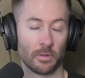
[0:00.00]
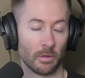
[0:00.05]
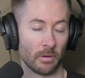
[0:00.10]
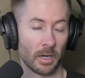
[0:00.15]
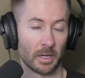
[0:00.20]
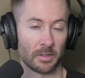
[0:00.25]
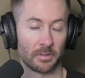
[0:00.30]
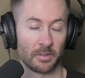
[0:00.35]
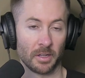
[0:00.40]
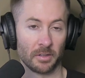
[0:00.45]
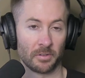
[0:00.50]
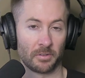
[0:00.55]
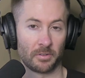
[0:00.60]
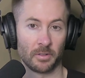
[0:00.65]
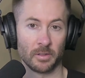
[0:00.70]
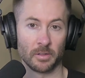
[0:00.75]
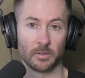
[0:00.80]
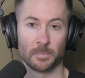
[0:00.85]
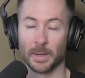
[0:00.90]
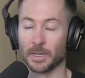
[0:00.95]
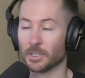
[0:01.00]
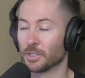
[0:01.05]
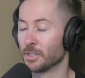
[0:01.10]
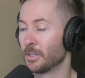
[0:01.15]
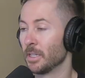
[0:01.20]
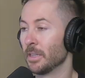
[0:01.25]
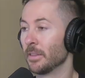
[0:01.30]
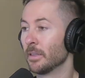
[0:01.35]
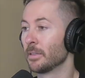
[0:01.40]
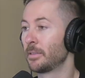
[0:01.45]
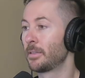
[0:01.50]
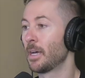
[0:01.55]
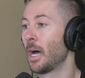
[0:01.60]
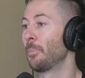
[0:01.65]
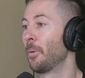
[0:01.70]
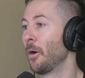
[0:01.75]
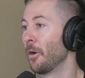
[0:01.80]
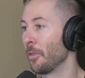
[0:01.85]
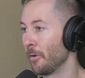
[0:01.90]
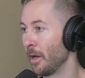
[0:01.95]
their excess, these patients, in the
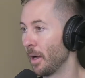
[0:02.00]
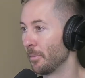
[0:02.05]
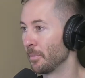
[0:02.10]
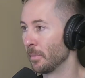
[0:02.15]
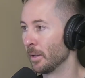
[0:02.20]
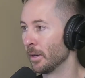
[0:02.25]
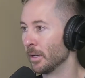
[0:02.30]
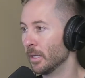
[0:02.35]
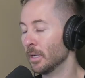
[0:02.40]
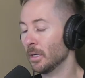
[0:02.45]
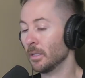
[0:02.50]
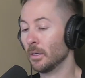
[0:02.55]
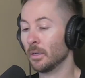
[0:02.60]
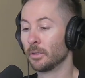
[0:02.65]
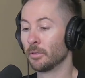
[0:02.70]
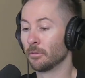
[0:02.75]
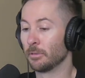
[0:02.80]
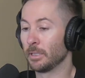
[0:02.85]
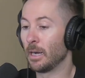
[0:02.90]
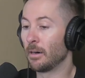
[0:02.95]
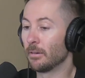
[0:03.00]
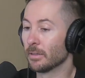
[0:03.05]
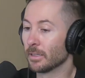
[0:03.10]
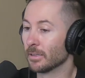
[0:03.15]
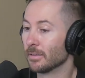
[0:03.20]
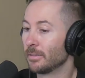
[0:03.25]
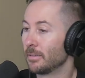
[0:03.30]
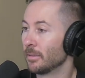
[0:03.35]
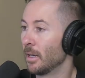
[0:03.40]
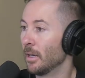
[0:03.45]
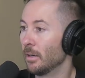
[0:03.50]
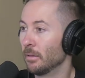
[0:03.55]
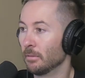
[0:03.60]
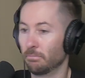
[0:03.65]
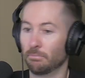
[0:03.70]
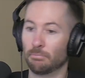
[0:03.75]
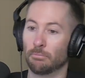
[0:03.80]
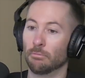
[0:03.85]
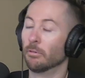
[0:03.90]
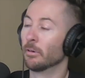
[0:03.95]
top part of their abdomen. The reality is a
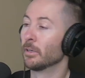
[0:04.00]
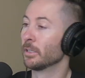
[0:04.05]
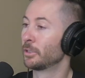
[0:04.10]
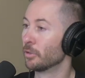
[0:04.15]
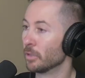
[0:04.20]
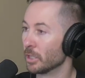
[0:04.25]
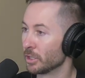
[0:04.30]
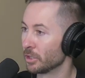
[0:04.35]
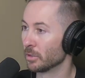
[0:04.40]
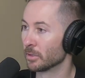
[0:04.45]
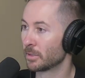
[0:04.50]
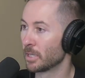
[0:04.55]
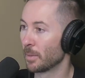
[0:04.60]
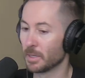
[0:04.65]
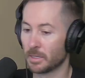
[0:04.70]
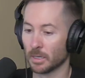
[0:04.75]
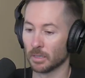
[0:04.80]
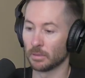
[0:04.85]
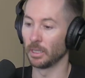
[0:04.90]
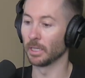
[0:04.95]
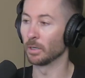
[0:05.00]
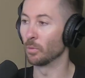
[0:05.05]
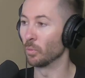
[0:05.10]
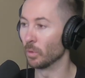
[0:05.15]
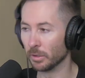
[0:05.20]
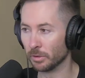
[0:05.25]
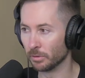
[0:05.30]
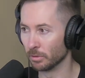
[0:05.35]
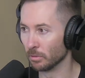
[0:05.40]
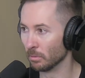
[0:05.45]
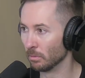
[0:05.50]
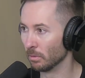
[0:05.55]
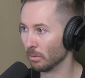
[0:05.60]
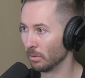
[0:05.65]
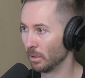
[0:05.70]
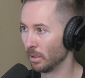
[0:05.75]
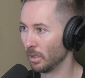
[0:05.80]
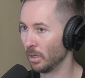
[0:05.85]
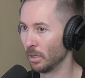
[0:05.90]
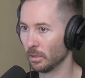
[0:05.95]
traditional tummy tuck, like we do
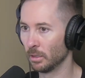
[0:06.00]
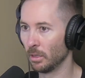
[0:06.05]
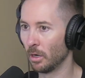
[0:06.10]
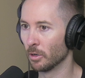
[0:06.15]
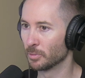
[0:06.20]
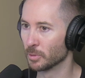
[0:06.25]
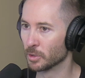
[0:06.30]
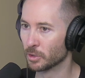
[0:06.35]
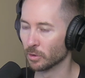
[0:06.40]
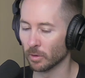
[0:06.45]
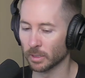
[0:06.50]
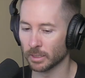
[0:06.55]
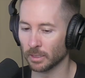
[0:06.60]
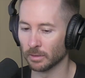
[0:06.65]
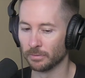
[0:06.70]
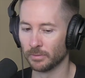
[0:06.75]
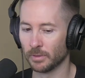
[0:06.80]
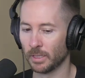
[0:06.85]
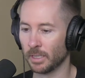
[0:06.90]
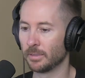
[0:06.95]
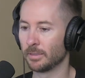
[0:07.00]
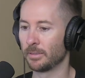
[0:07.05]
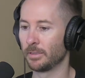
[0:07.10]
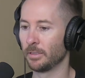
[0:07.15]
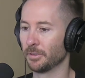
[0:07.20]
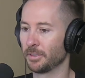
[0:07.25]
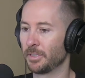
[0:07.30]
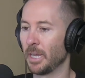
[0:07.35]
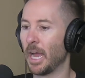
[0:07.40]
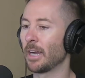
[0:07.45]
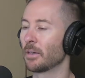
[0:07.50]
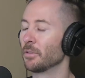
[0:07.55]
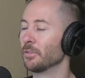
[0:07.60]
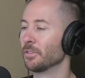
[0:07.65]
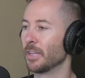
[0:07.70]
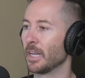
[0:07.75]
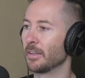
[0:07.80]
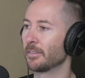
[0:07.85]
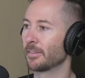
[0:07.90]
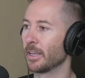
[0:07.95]
a large majority of, it still tackles
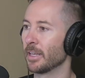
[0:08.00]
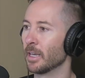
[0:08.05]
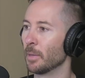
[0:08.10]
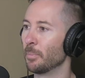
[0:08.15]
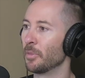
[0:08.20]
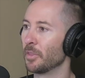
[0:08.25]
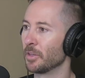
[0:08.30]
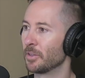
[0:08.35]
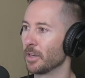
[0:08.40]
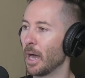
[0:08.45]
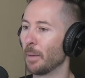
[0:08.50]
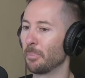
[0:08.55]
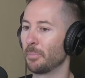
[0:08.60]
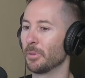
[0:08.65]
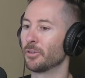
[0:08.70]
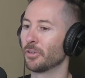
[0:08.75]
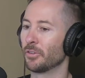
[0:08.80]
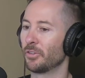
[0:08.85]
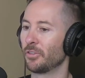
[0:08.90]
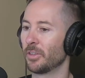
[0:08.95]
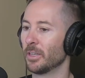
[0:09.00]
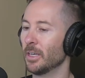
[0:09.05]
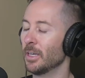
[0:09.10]
that skin up at the top. It just,